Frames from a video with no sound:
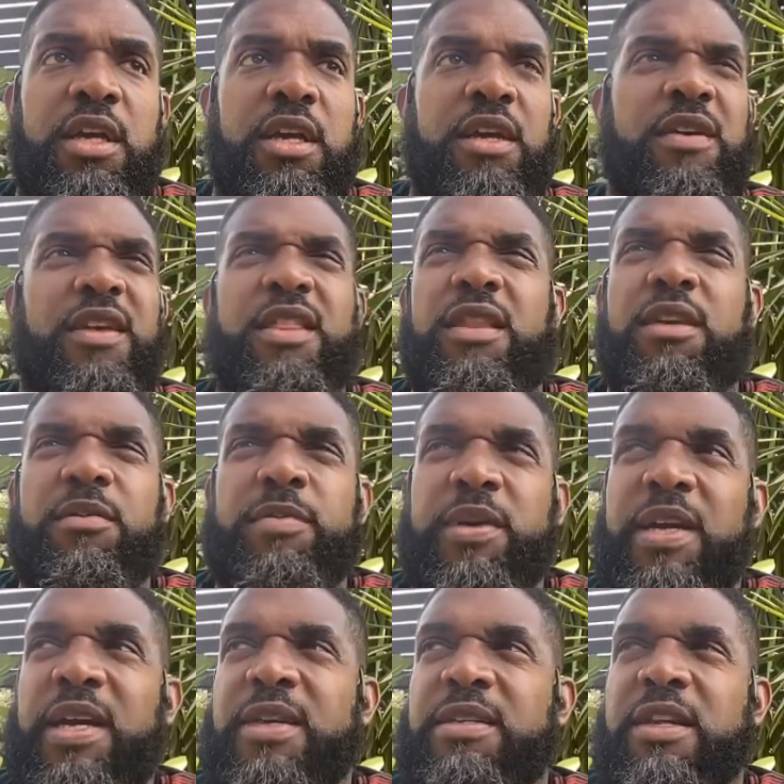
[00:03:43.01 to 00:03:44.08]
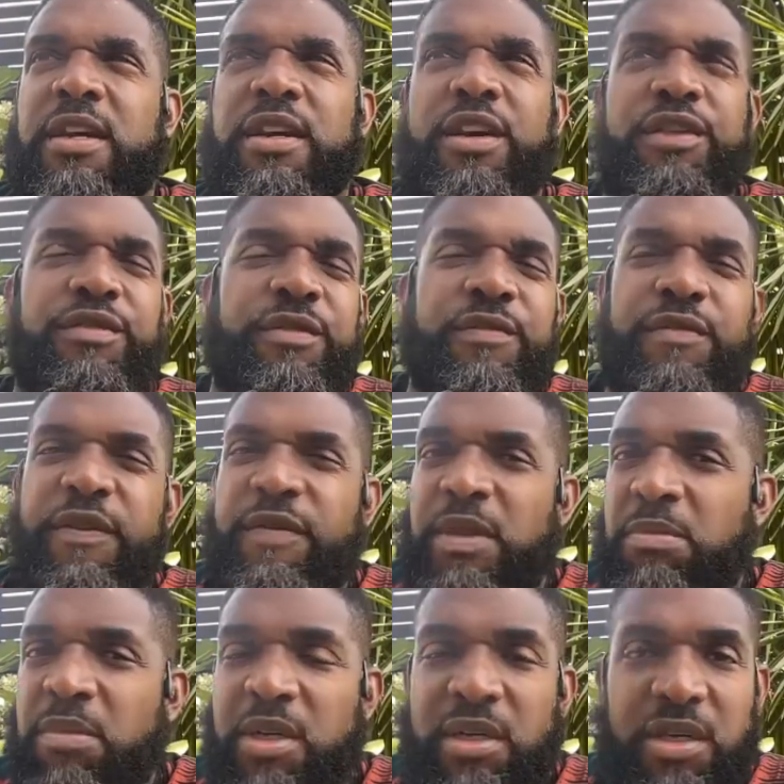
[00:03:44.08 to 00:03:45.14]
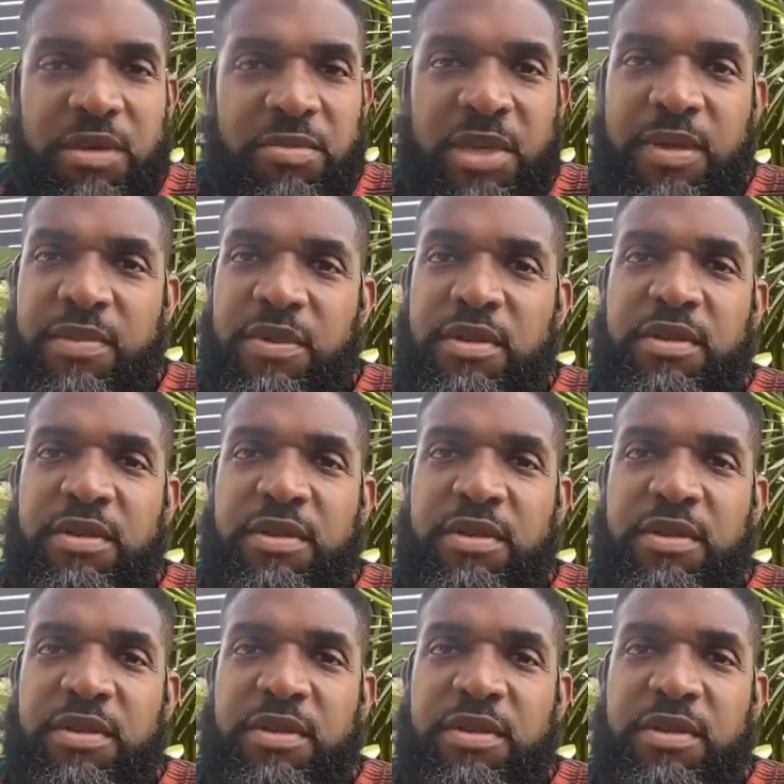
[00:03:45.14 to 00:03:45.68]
You know, Ethiopia has like 150 million people,